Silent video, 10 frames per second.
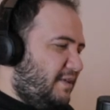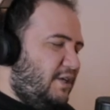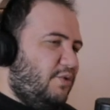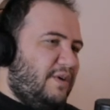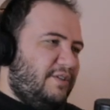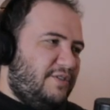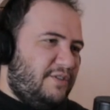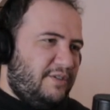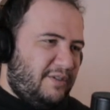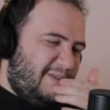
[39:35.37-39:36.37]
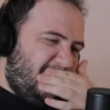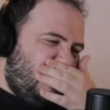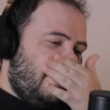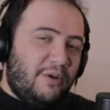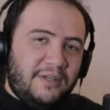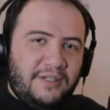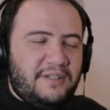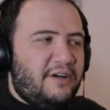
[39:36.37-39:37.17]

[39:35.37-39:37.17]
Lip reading: he went to Poland